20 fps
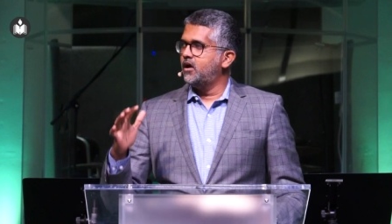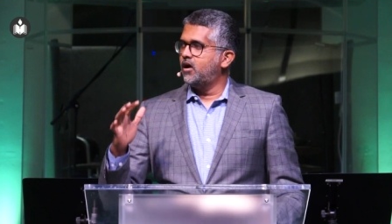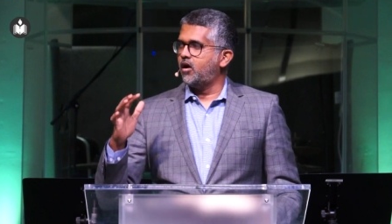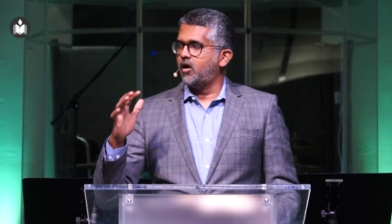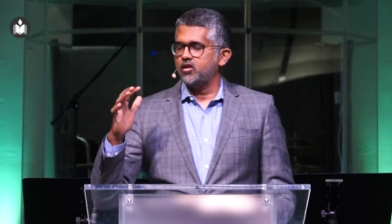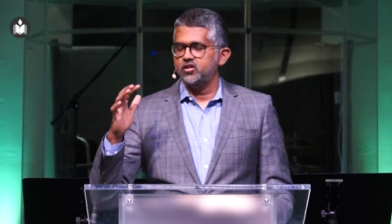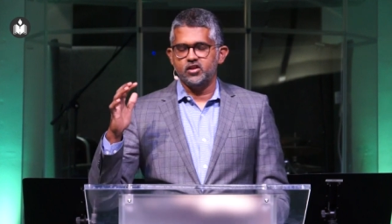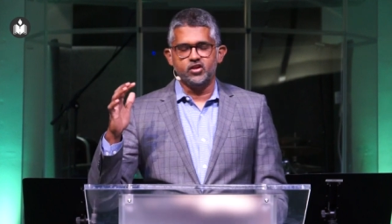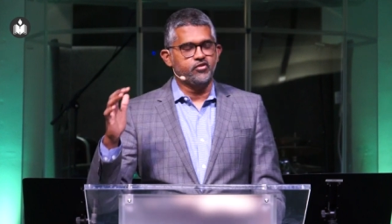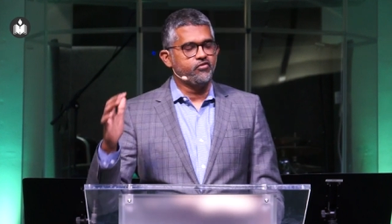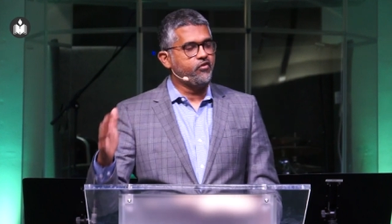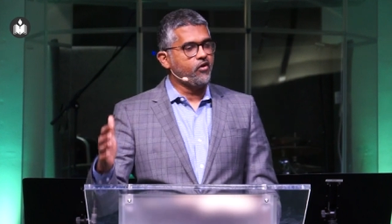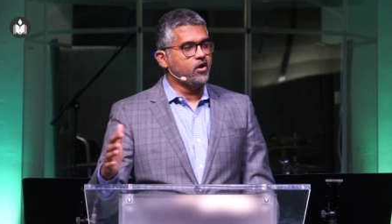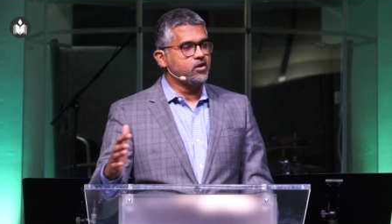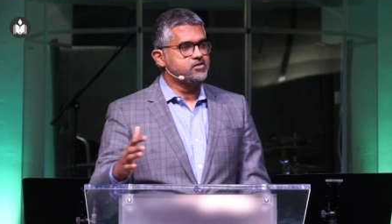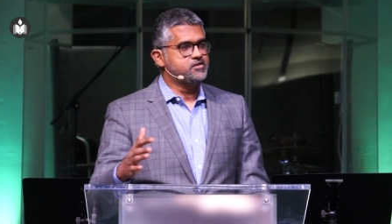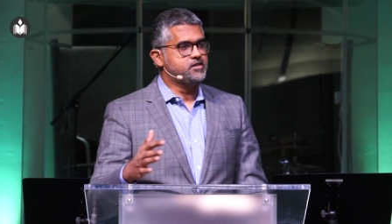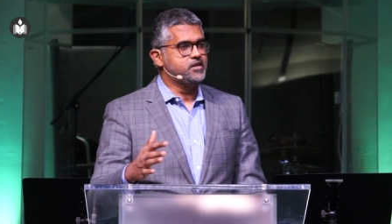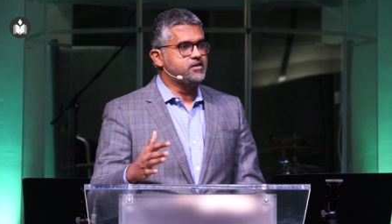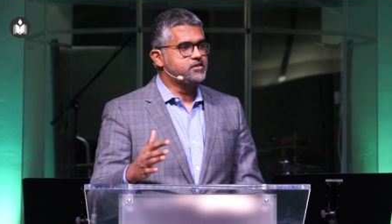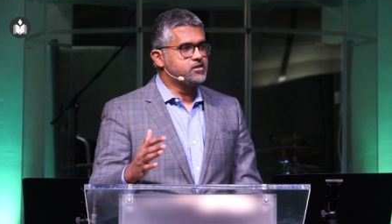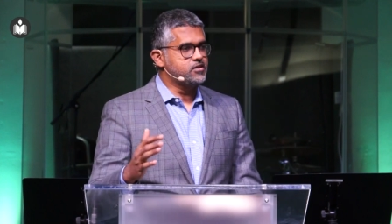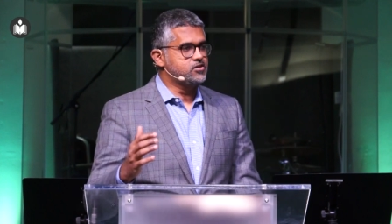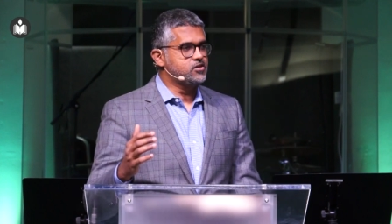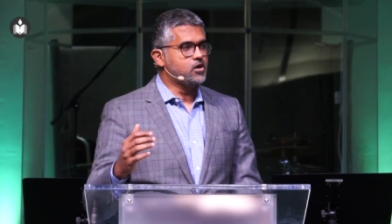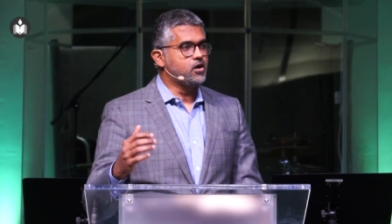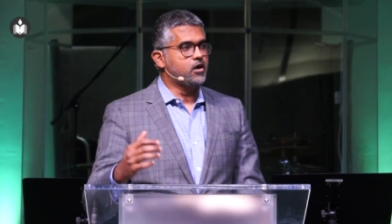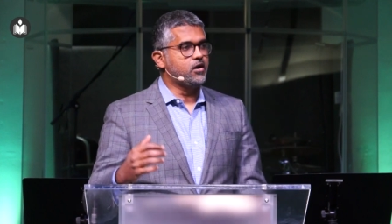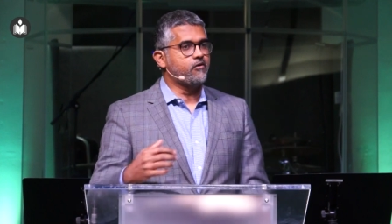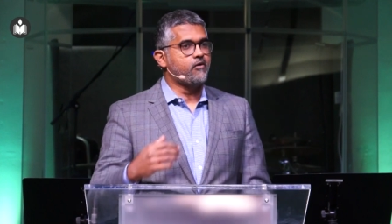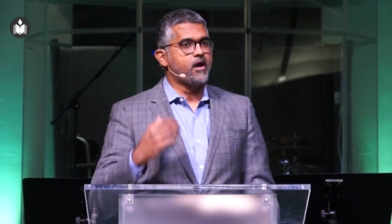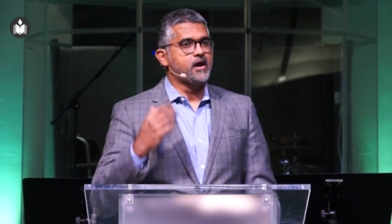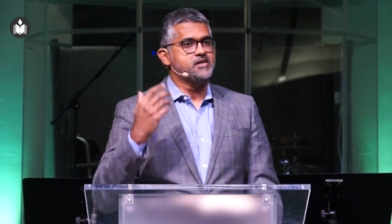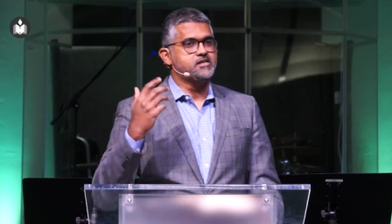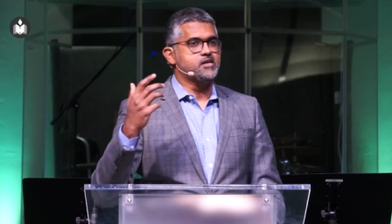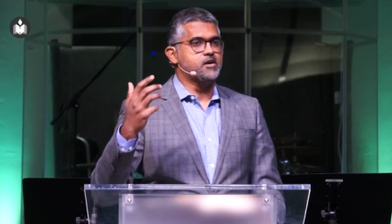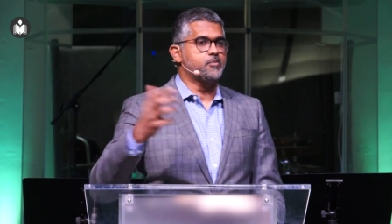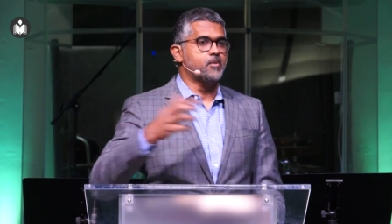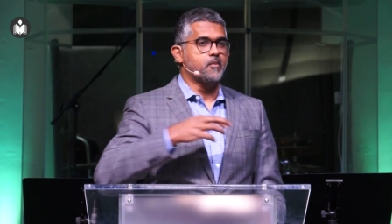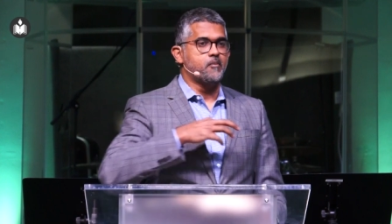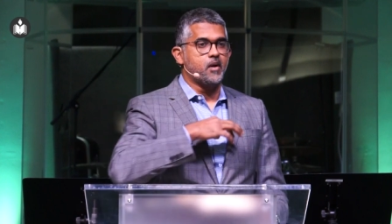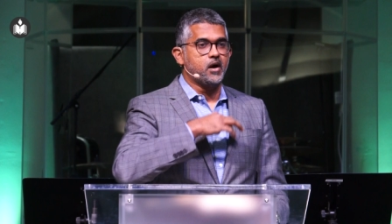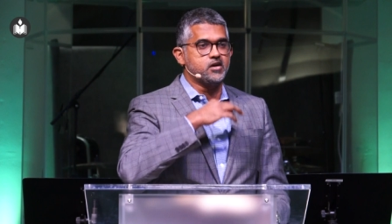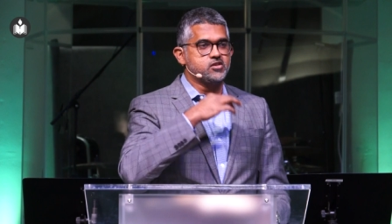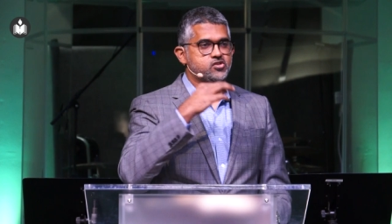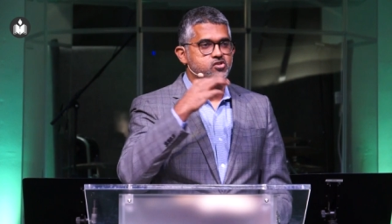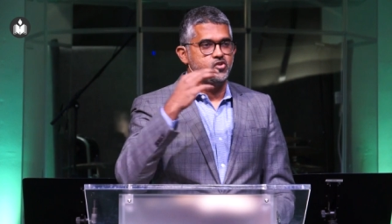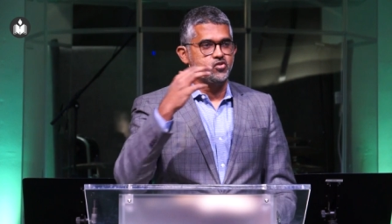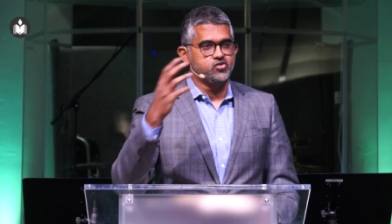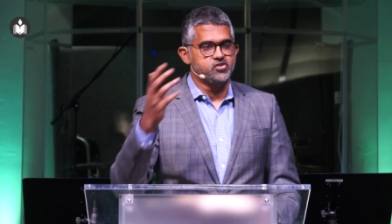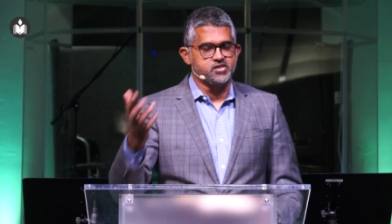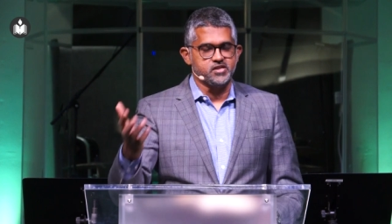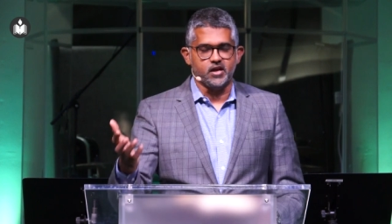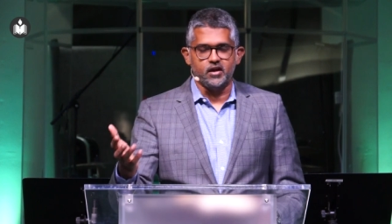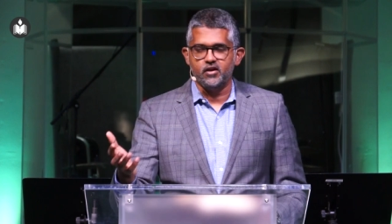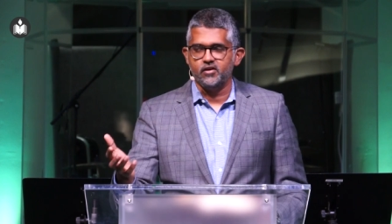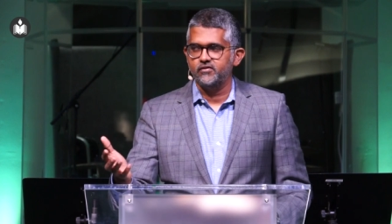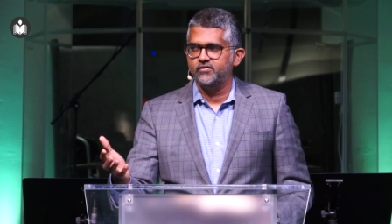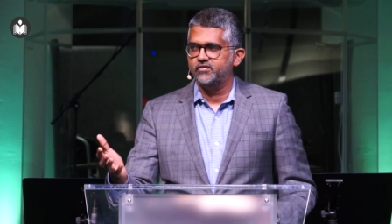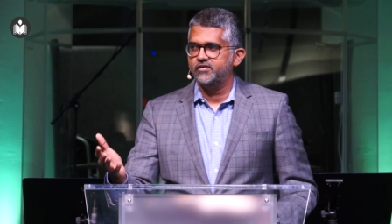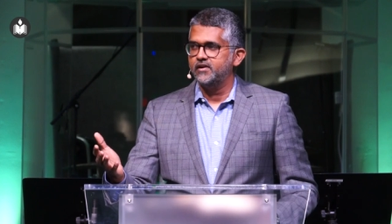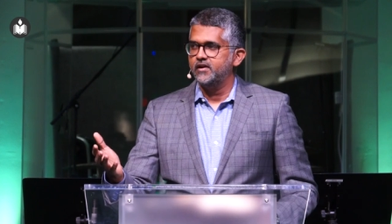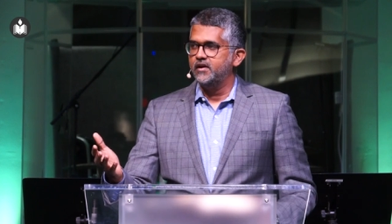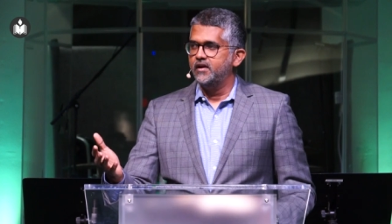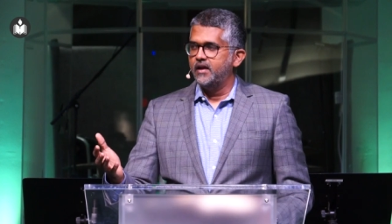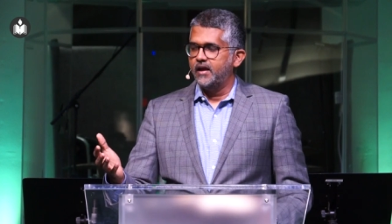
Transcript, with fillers: All these false teachers are going to rise up amongst yourselves